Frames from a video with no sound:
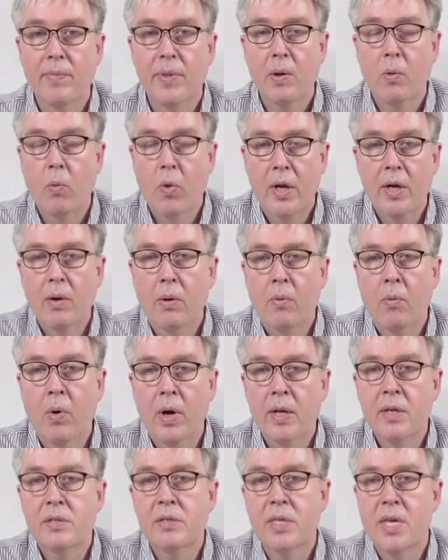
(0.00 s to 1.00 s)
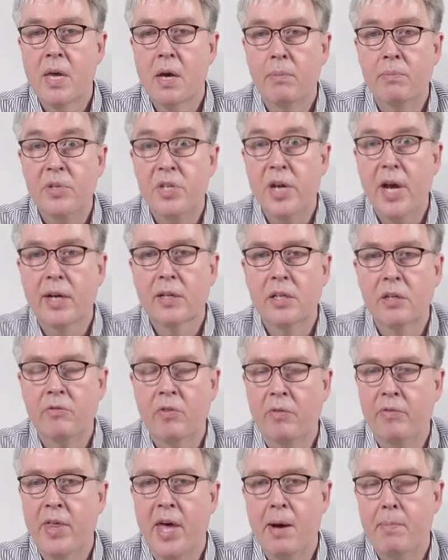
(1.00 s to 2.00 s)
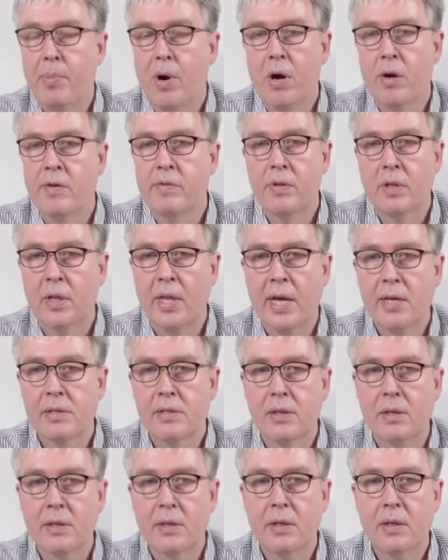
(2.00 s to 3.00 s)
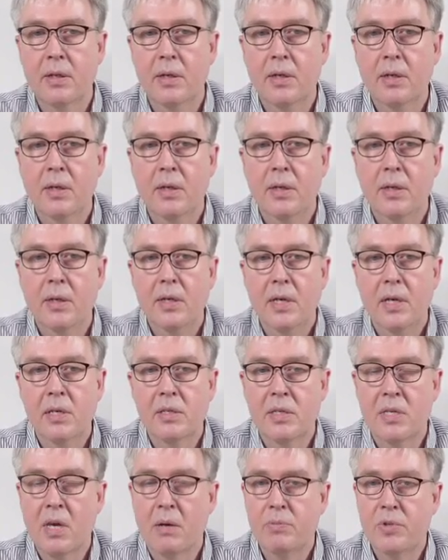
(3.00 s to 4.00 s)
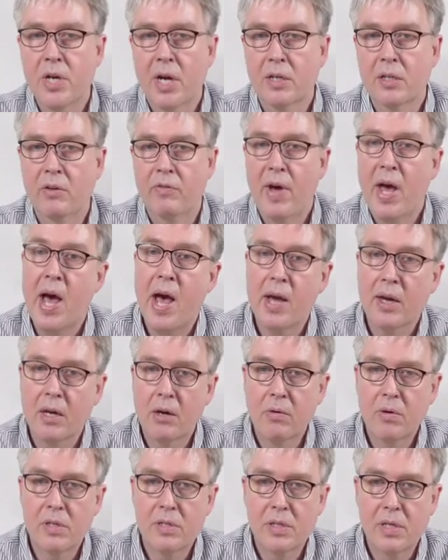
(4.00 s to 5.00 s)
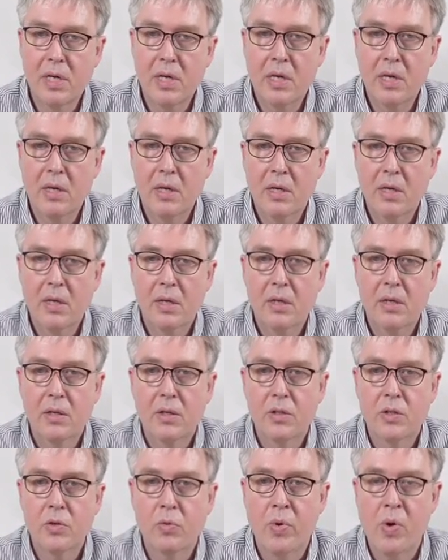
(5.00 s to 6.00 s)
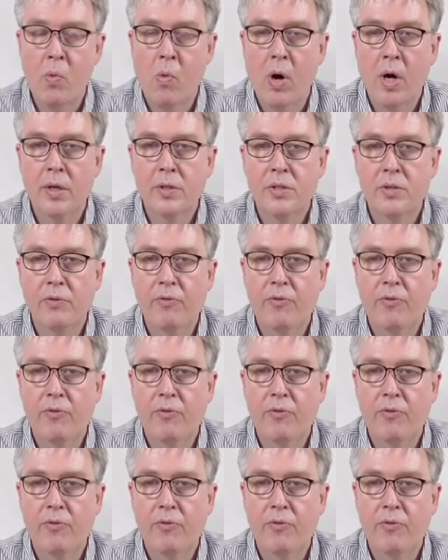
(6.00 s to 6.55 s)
what, what is the objective of that part of the lesson? Is the objective accuracy? Do we want to